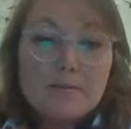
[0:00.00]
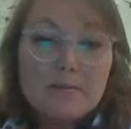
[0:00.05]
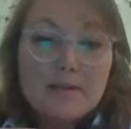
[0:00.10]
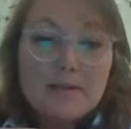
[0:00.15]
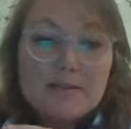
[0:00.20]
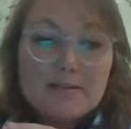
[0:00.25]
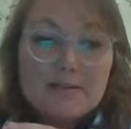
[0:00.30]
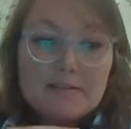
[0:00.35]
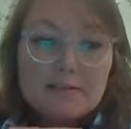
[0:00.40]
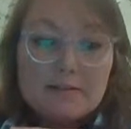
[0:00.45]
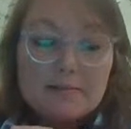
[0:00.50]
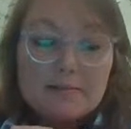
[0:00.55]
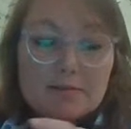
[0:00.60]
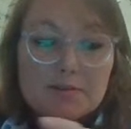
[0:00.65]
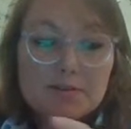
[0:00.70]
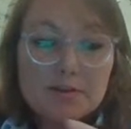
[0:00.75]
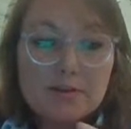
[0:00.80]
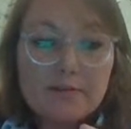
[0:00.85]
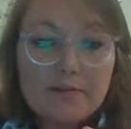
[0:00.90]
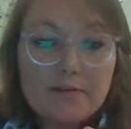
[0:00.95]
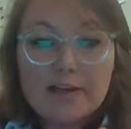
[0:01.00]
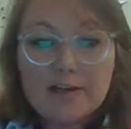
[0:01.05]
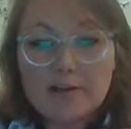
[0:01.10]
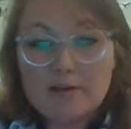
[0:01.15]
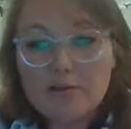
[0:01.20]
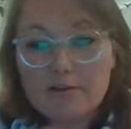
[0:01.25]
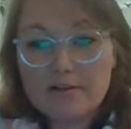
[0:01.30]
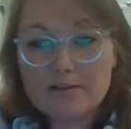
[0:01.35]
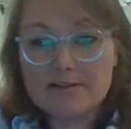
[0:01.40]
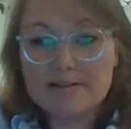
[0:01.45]
So we did a
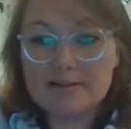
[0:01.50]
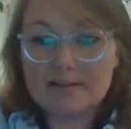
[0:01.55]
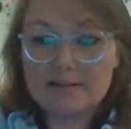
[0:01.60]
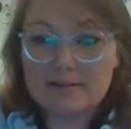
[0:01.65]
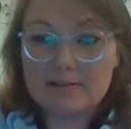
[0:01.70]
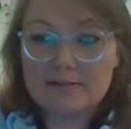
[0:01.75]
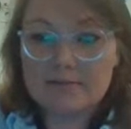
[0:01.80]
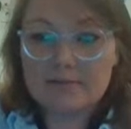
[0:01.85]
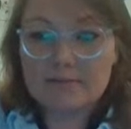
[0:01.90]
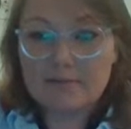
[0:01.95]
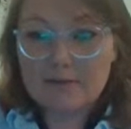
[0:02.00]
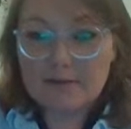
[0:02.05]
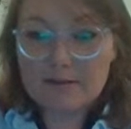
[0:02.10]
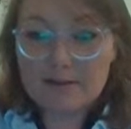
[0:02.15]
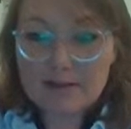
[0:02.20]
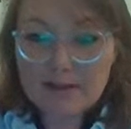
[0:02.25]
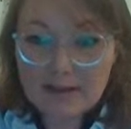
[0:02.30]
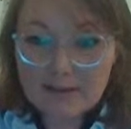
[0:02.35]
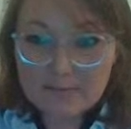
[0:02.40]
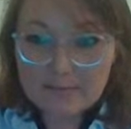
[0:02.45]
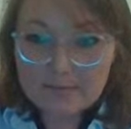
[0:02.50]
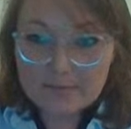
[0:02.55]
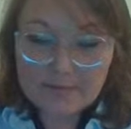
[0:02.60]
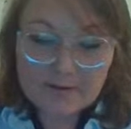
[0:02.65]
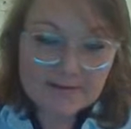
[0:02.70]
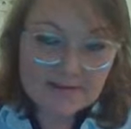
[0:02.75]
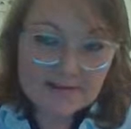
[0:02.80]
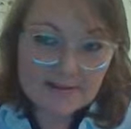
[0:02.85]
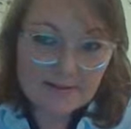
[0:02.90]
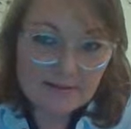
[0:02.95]
survey across the Cape,
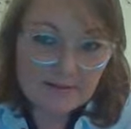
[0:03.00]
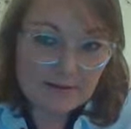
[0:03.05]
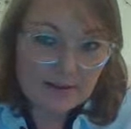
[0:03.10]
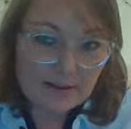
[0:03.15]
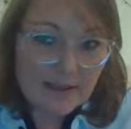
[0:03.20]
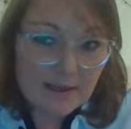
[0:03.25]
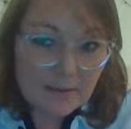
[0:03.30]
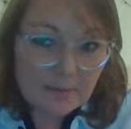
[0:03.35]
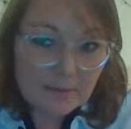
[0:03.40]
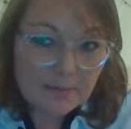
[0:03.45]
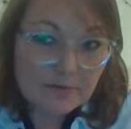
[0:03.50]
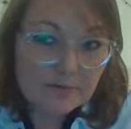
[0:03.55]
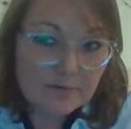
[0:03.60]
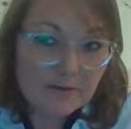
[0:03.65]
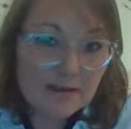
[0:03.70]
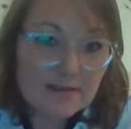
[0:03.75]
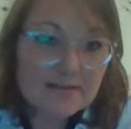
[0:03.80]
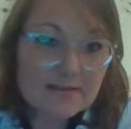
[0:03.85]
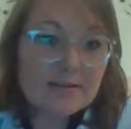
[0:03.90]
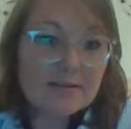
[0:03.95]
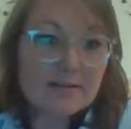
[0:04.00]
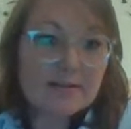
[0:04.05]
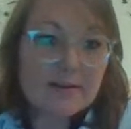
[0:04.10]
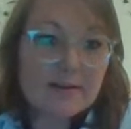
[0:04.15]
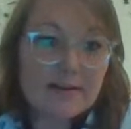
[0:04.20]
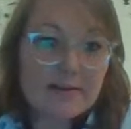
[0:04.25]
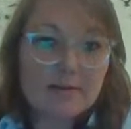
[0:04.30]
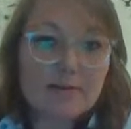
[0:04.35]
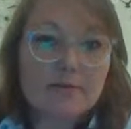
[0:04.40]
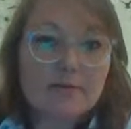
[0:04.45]
Southern Cape, right to the
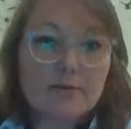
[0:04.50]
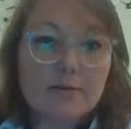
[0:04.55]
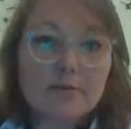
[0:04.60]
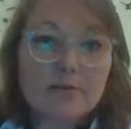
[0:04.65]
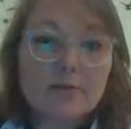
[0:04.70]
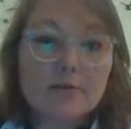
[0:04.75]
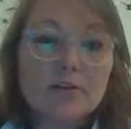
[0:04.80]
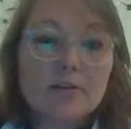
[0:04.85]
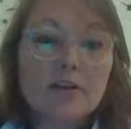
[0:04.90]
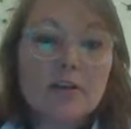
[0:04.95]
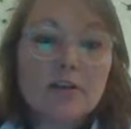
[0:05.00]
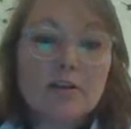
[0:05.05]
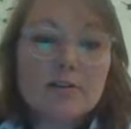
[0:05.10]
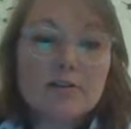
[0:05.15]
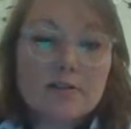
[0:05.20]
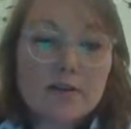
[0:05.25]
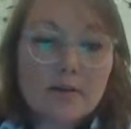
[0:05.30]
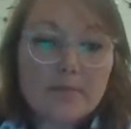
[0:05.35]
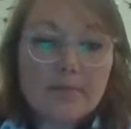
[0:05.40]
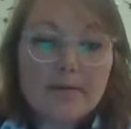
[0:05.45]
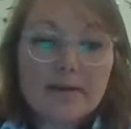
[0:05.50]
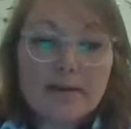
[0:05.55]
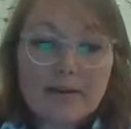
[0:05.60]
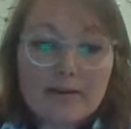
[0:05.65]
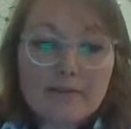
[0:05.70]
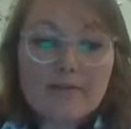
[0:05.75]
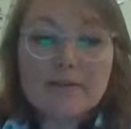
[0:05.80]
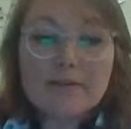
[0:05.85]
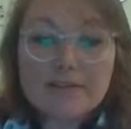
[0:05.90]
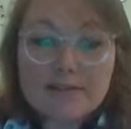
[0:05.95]
Kangaroo,
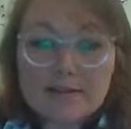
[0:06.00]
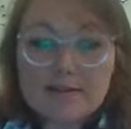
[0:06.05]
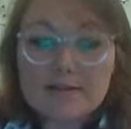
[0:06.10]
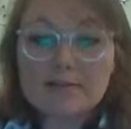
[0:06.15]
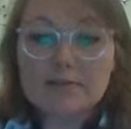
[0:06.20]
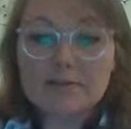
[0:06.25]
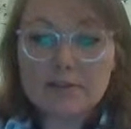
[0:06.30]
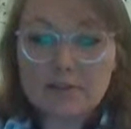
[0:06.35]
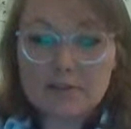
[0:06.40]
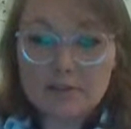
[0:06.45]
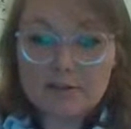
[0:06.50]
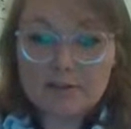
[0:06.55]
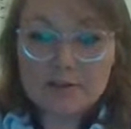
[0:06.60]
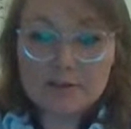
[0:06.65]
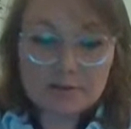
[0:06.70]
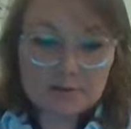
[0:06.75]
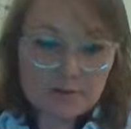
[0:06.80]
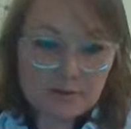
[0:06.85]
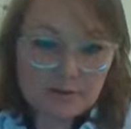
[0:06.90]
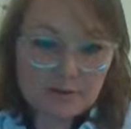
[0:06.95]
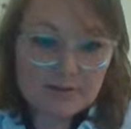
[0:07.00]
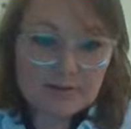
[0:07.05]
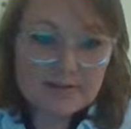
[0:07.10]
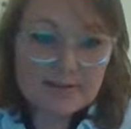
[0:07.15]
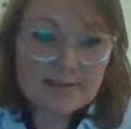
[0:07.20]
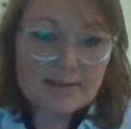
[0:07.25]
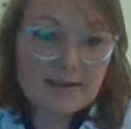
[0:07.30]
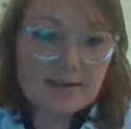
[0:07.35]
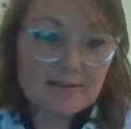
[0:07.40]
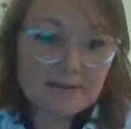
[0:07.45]
sampling every single geological
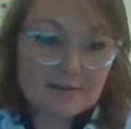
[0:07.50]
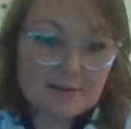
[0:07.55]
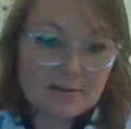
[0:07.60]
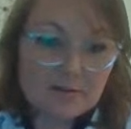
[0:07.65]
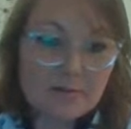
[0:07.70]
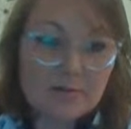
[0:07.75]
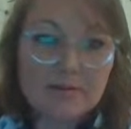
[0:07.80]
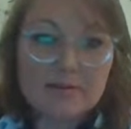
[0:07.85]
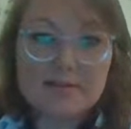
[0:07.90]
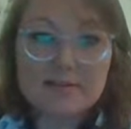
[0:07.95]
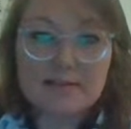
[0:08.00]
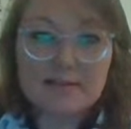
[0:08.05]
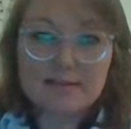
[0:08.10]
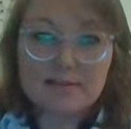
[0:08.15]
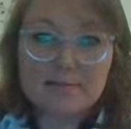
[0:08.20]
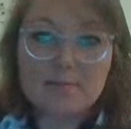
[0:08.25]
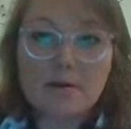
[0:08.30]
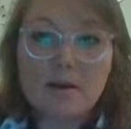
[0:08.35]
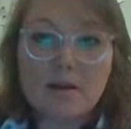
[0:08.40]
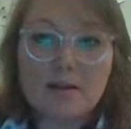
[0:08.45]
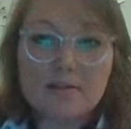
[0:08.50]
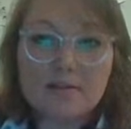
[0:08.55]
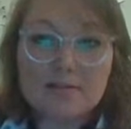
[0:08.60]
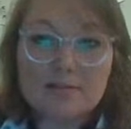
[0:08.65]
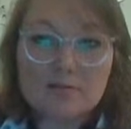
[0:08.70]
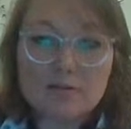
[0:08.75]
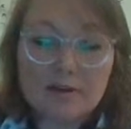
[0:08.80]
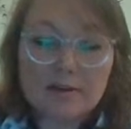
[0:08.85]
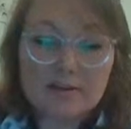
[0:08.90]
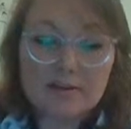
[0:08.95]
unit and its soils and its
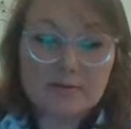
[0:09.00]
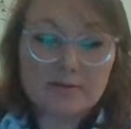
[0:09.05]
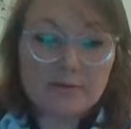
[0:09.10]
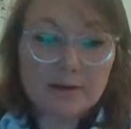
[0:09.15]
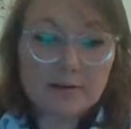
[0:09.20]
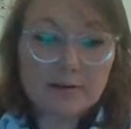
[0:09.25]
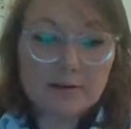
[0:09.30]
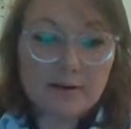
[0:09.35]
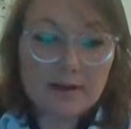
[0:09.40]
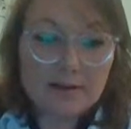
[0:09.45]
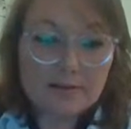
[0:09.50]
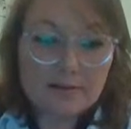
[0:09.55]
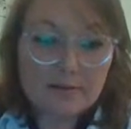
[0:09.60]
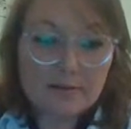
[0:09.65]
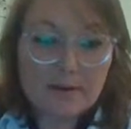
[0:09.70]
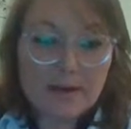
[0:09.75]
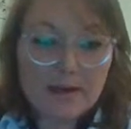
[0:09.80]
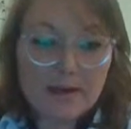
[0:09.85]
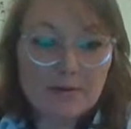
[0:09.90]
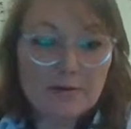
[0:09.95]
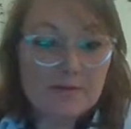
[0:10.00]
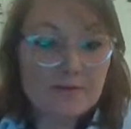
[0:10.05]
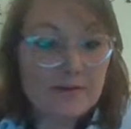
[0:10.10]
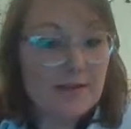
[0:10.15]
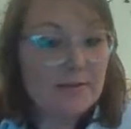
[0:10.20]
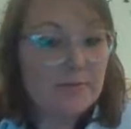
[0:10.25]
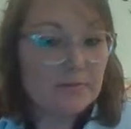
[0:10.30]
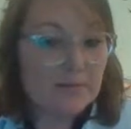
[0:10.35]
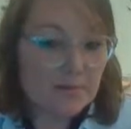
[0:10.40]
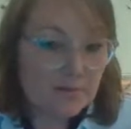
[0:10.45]
plants, trying to figure out the
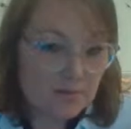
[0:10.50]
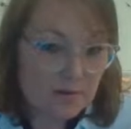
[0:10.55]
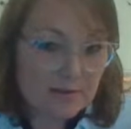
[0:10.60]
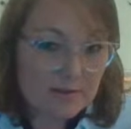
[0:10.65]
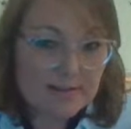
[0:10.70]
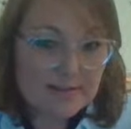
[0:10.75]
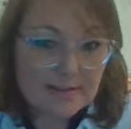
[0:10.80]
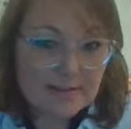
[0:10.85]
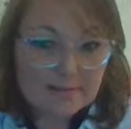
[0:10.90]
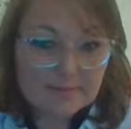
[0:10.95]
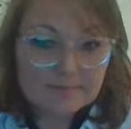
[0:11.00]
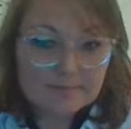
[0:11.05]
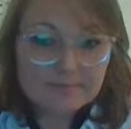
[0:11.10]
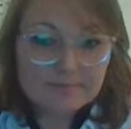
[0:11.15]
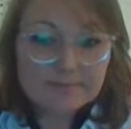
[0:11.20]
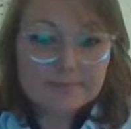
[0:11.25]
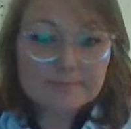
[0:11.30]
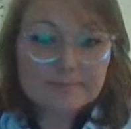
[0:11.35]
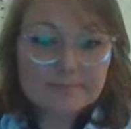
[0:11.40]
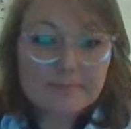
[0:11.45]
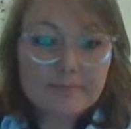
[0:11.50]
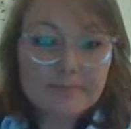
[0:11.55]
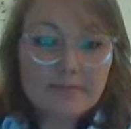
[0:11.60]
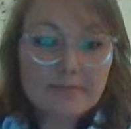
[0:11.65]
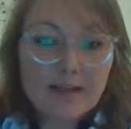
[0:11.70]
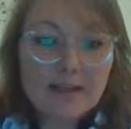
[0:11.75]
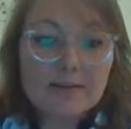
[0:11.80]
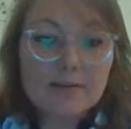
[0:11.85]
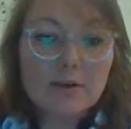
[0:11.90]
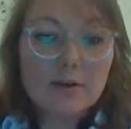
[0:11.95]
bioavailable strontium,
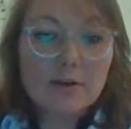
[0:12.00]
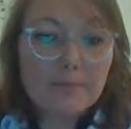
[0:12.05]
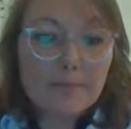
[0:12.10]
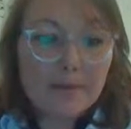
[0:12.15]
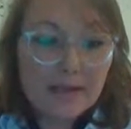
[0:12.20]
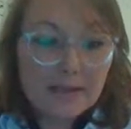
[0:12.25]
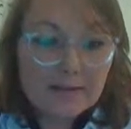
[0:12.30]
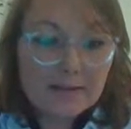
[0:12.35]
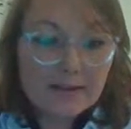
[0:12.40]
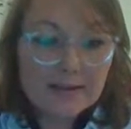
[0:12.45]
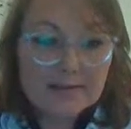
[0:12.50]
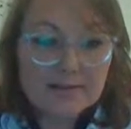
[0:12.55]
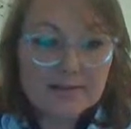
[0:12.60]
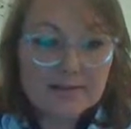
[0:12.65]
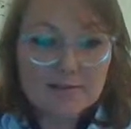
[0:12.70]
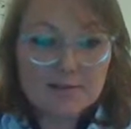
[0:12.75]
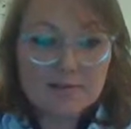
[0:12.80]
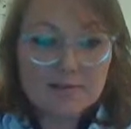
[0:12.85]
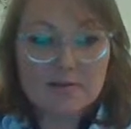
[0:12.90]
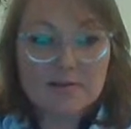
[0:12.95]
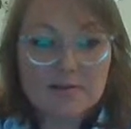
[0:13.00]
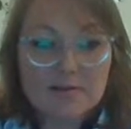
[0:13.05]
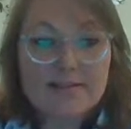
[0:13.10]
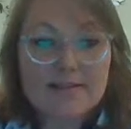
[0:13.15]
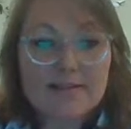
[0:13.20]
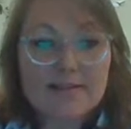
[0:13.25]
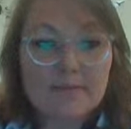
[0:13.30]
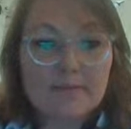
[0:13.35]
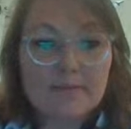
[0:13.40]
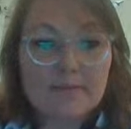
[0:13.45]
and compared that to
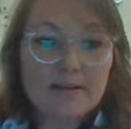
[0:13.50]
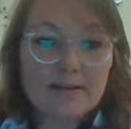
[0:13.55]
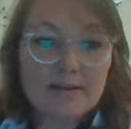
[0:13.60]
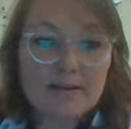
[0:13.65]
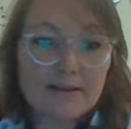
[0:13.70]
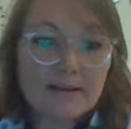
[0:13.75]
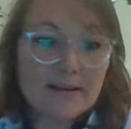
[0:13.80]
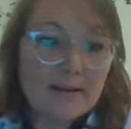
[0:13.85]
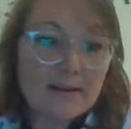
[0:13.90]
strontium